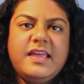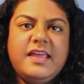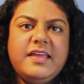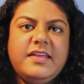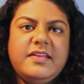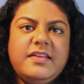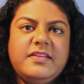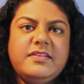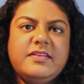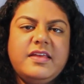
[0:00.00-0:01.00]

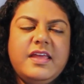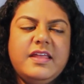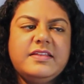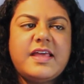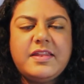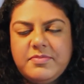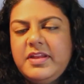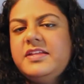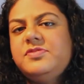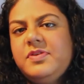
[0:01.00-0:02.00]
in 10
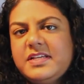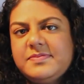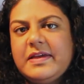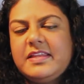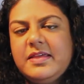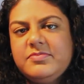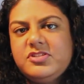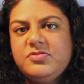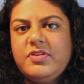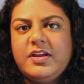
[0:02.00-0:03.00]
minutes we expect them
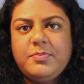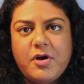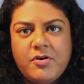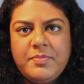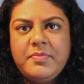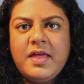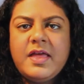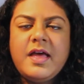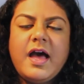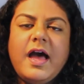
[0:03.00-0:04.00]
to write a poem,
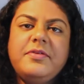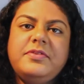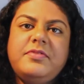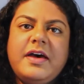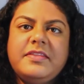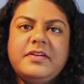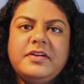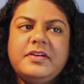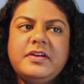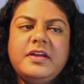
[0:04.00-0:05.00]
I would
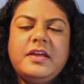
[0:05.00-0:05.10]
rather